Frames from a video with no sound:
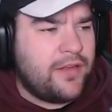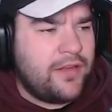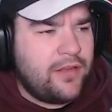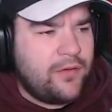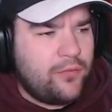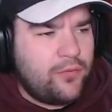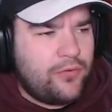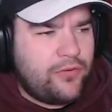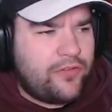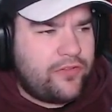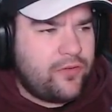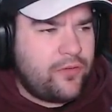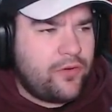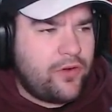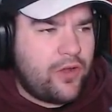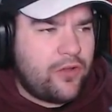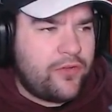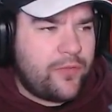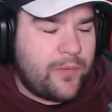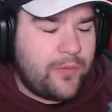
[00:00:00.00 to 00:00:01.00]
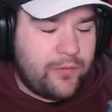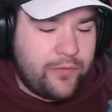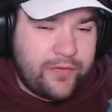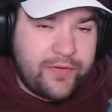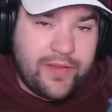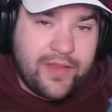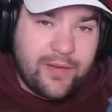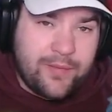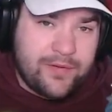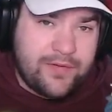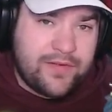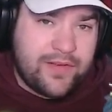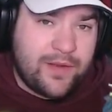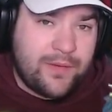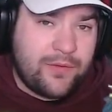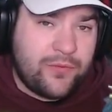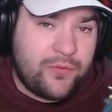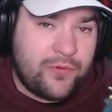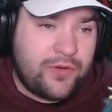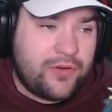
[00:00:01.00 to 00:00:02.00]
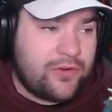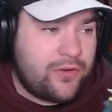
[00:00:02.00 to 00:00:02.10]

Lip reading: we'll just do an ultimate. We'll see how much damage we can do,